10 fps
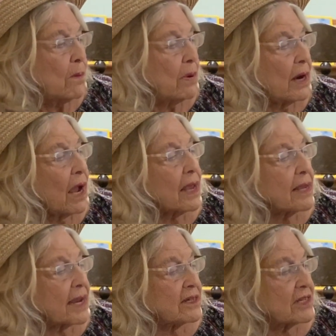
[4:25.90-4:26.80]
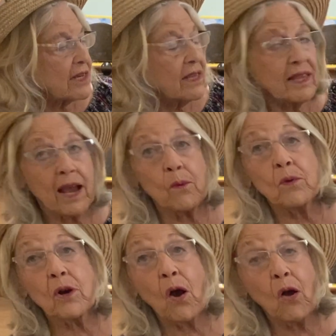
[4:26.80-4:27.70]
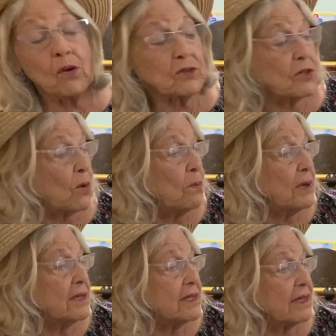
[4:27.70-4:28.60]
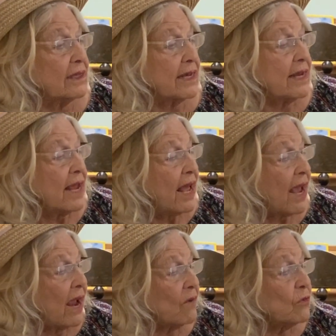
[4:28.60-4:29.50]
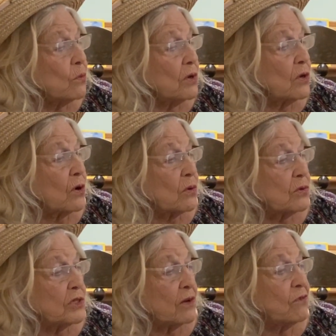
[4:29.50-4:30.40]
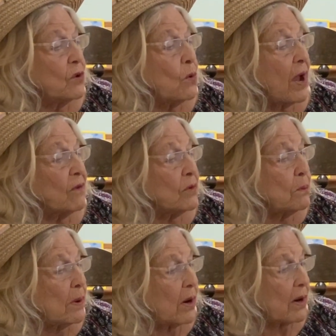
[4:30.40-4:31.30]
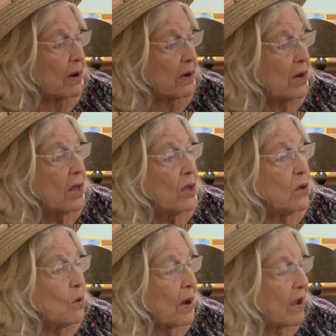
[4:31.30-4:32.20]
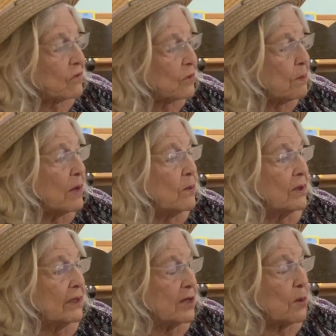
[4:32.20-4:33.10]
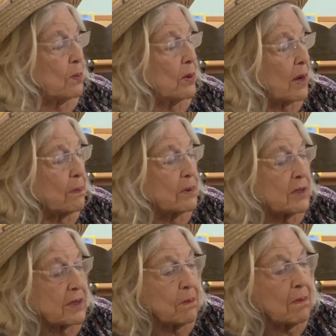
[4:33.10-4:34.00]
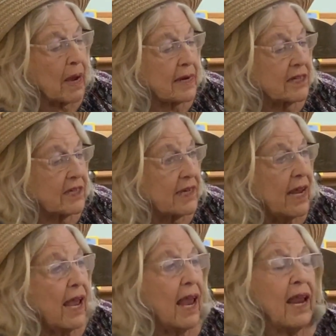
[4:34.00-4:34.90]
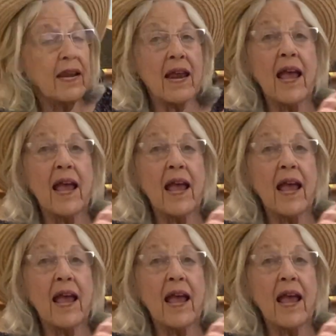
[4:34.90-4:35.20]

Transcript: But I guess that would also be silly. Everyone knows if you have a barn, you have to be willing to put up with some mice, and